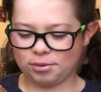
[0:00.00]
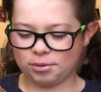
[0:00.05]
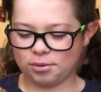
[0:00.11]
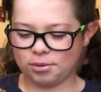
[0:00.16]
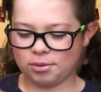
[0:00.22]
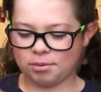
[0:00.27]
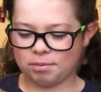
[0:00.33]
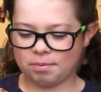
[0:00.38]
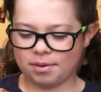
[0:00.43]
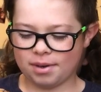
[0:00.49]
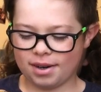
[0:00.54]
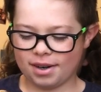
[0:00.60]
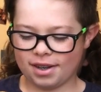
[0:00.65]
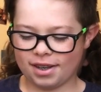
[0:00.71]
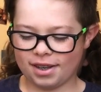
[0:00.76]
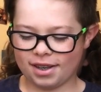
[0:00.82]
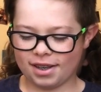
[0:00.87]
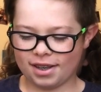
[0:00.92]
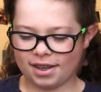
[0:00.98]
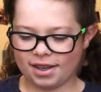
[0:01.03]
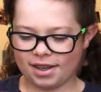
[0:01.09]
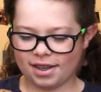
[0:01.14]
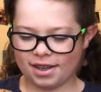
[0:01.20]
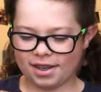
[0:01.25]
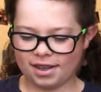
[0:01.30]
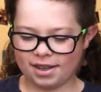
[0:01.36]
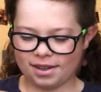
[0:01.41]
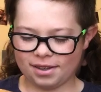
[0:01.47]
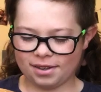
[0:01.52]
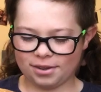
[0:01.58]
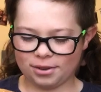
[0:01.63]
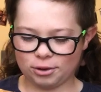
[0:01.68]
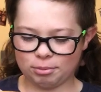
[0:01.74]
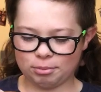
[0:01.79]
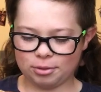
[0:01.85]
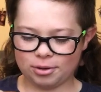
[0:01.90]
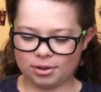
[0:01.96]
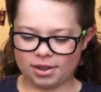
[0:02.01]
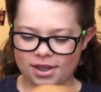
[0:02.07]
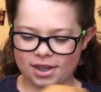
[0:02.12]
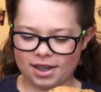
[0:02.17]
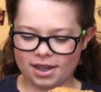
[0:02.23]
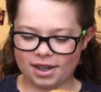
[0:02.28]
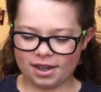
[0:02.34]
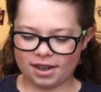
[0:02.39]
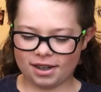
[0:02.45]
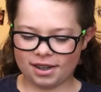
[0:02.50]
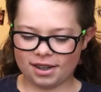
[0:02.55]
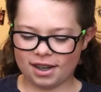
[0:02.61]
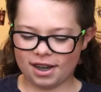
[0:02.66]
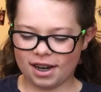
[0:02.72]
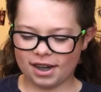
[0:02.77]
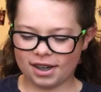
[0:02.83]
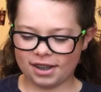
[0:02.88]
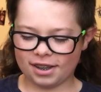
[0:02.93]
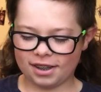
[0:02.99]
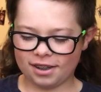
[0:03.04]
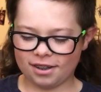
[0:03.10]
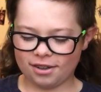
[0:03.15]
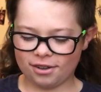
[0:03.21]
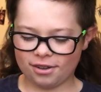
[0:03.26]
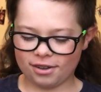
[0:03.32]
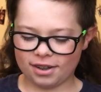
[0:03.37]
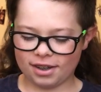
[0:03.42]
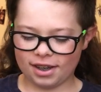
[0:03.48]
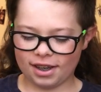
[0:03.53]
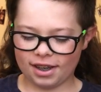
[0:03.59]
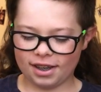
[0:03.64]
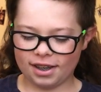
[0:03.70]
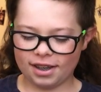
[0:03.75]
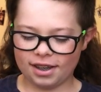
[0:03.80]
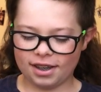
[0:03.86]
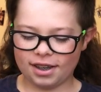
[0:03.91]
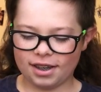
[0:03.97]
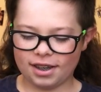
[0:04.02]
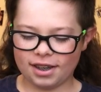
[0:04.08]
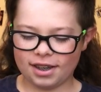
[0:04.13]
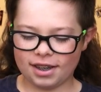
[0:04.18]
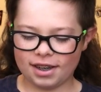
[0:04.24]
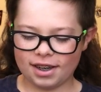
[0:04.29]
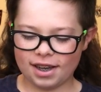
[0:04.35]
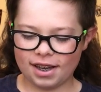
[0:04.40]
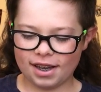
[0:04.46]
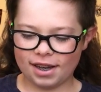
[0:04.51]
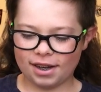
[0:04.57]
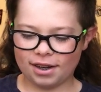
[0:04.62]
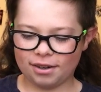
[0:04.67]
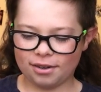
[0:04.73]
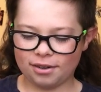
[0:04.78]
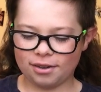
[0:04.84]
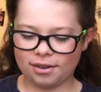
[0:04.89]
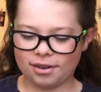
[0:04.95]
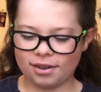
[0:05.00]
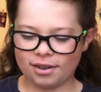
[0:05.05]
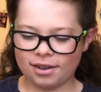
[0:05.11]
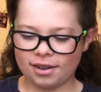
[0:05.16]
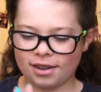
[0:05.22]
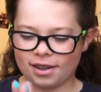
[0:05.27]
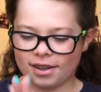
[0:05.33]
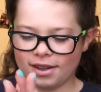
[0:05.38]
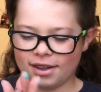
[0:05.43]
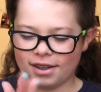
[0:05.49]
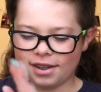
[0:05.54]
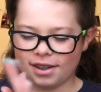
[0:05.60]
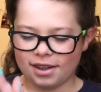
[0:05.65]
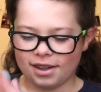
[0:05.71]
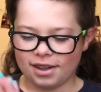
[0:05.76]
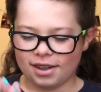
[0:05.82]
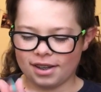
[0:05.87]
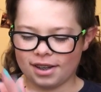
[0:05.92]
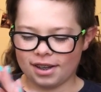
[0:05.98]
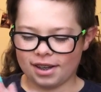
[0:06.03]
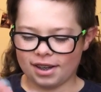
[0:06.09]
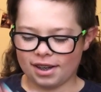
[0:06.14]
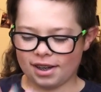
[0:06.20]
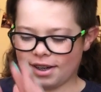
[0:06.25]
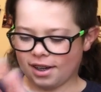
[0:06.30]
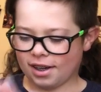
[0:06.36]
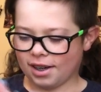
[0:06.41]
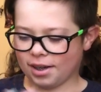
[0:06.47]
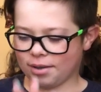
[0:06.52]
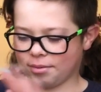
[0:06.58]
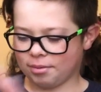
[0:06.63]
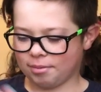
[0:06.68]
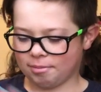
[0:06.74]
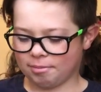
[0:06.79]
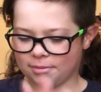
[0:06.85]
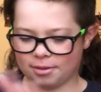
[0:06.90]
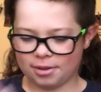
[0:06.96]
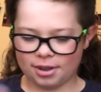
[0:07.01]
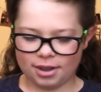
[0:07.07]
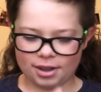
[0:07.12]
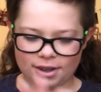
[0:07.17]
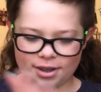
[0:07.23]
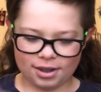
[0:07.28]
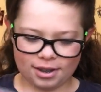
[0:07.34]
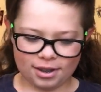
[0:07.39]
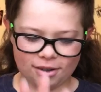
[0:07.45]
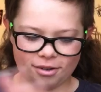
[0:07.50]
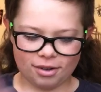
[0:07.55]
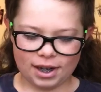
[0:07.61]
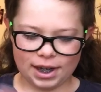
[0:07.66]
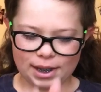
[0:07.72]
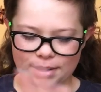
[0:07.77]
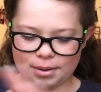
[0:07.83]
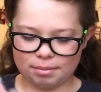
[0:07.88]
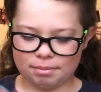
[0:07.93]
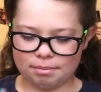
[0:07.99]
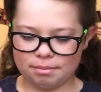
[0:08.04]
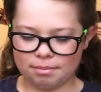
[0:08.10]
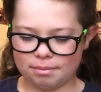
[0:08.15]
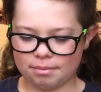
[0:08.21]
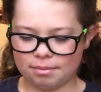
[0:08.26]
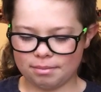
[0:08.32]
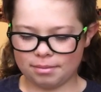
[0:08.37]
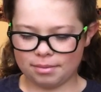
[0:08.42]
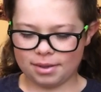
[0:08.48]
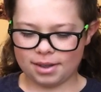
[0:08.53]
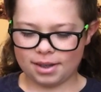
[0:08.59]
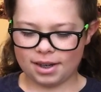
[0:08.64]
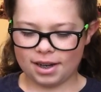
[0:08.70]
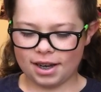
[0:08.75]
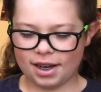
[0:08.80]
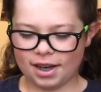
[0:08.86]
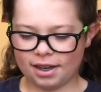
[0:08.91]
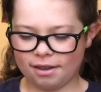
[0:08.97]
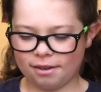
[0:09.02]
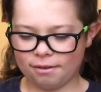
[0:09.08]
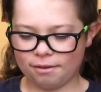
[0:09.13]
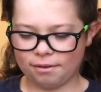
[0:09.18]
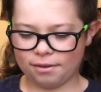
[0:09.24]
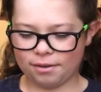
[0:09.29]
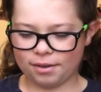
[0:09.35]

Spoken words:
Opening it. Almost there. Got it. Okay. Now, I'm gonna grab the knife.